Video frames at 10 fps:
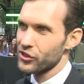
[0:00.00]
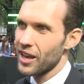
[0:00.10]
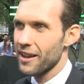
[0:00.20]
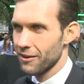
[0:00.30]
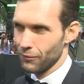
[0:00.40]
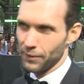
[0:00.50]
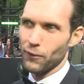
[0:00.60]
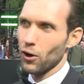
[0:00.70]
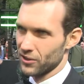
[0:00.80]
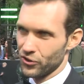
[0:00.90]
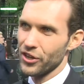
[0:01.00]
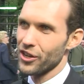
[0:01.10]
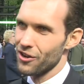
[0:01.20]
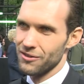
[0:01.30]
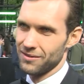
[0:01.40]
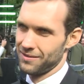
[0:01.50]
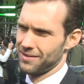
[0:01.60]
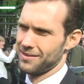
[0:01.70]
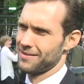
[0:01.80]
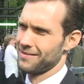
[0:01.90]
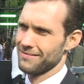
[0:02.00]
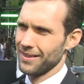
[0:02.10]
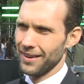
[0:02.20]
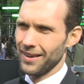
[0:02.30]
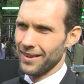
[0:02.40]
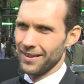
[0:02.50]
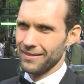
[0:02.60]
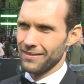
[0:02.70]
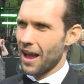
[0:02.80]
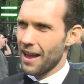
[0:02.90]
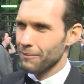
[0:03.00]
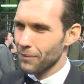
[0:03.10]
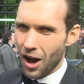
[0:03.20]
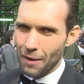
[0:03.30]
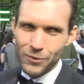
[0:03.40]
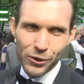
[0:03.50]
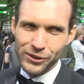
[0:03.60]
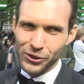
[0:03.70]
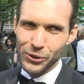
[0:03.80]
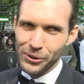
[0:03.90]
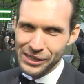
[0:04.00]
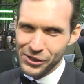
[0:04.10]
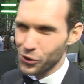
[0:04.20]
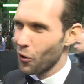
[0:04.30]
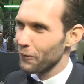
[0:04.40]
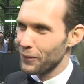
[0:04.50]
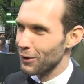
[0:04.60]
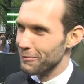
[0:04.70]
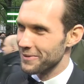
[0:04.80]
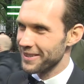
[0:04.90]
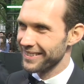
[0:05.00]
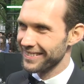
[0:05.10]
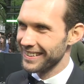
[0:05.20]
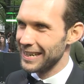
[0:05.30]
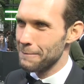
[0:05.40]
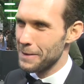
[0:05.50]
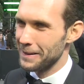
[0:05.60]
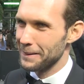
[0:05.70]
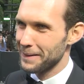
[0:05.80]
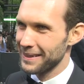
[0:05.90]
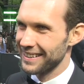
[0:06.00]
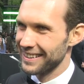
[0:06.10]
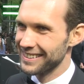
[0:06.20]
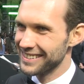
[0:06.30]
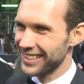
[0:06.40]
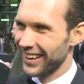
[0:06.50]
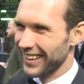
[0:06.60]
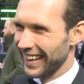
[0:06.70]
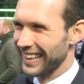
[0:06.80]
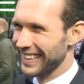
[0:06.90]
set with Fox Studios, just I'm used to doing short films and independent theatre, so